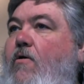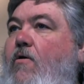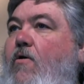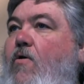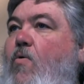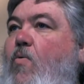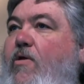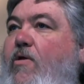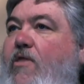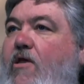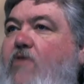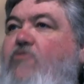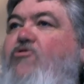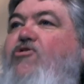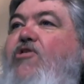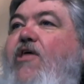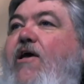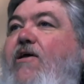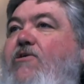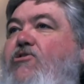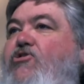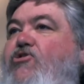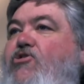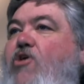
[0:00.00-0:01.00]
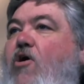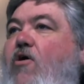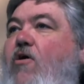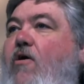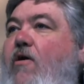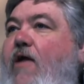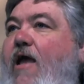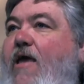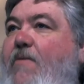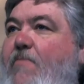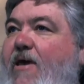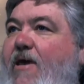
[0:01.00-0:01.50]
when those things start.
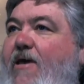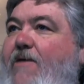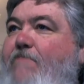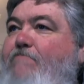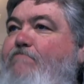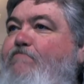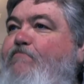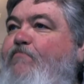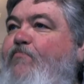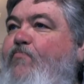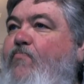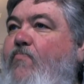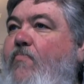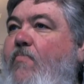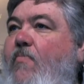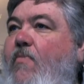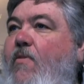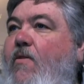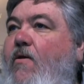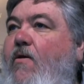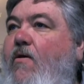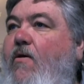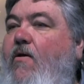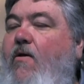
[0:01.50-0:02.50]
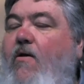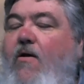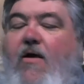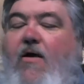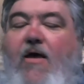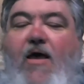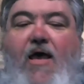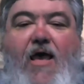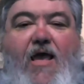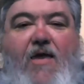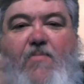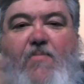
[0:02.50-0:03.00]
Amen?
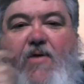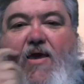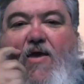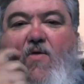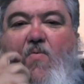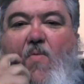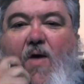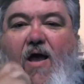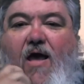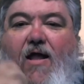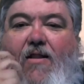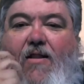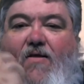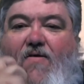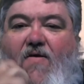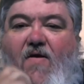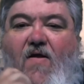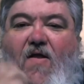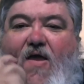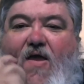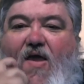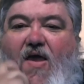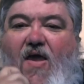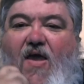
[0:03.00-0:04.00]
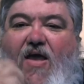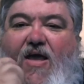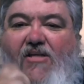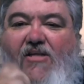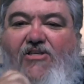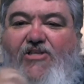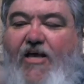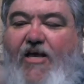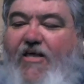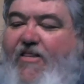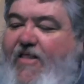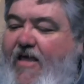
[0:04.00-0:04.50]
Amen. Well, did
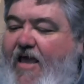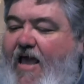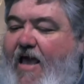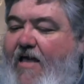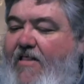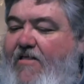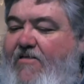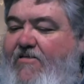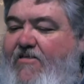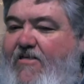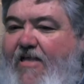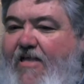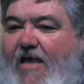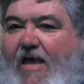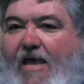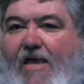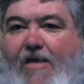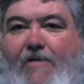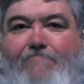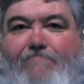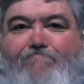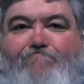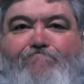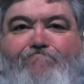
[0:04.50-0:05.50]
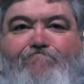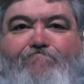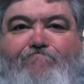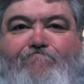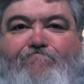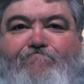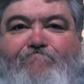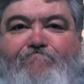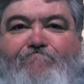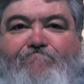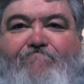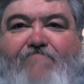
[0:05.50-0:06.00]
you get anything out of this today?
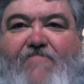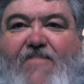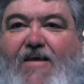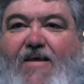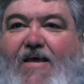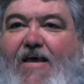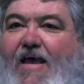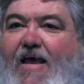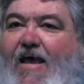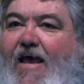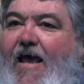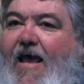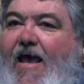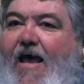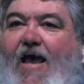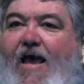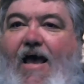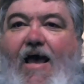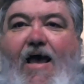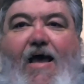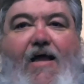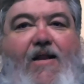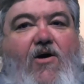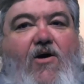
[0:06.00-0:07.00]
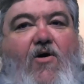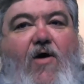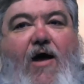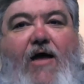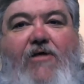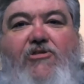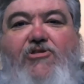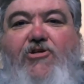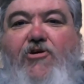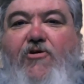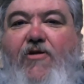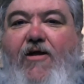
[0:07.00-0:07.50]
I know I
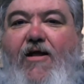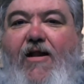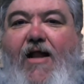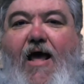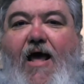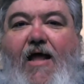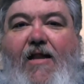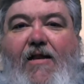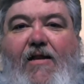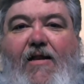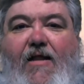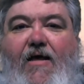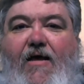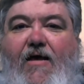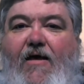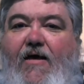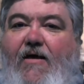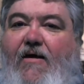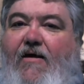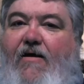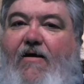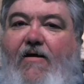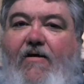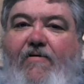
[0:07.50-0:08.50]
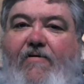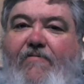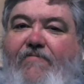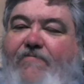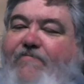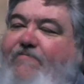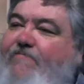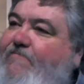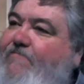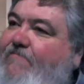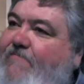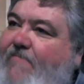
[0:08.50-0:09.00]
sure did. I
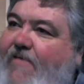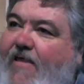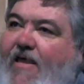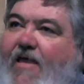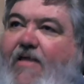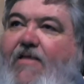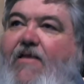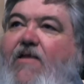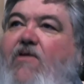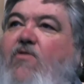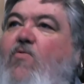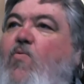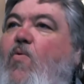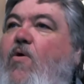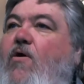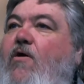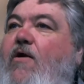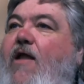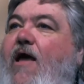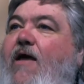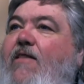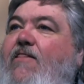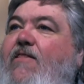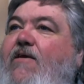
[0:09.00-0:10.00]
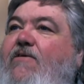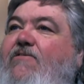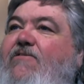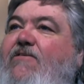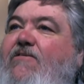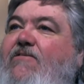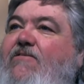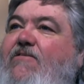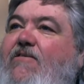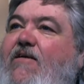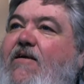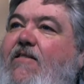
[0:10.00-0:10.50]
love getting into the Word like this
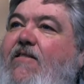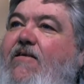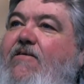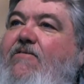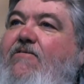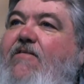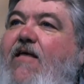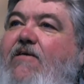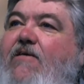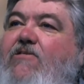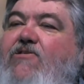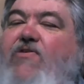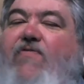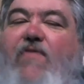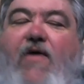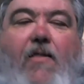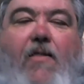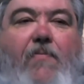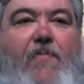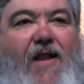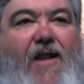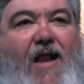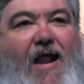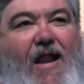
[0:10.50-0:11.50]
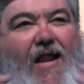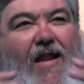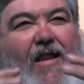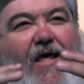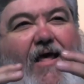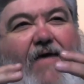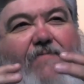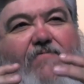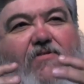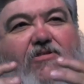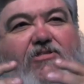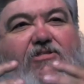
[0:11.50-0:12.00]
and seeing these things develop, and I
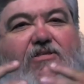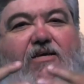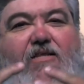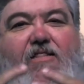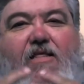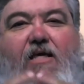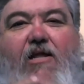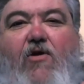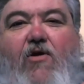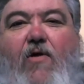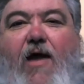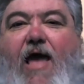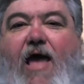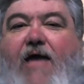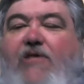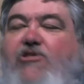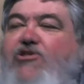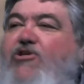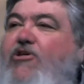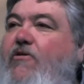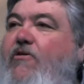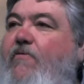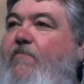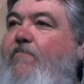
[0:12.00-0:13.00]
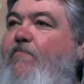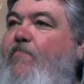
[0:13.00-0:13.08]
love to see the interaction